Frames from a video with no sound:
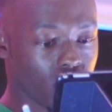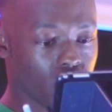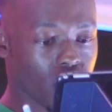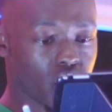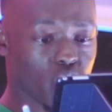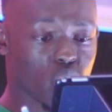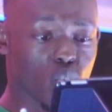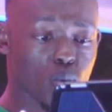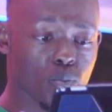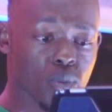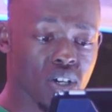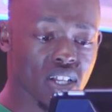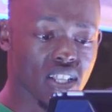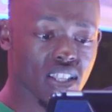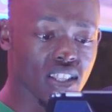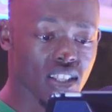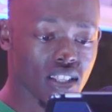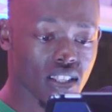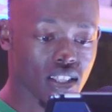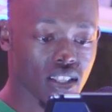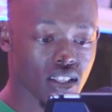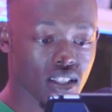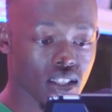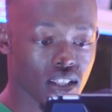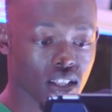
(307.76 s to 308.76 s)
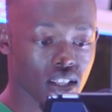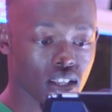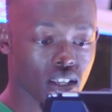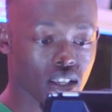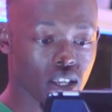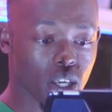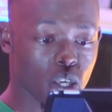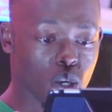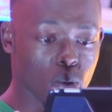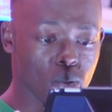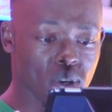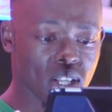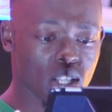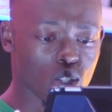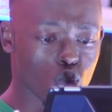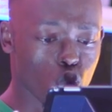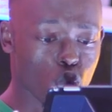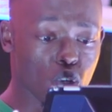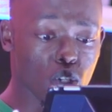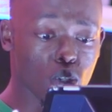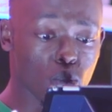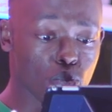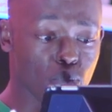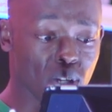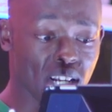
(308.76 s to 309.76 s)
humans
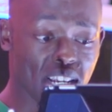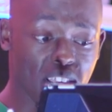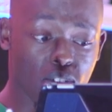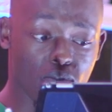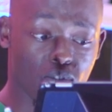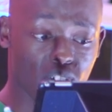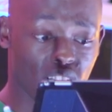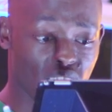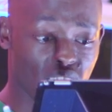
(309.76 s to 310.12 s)
will believe a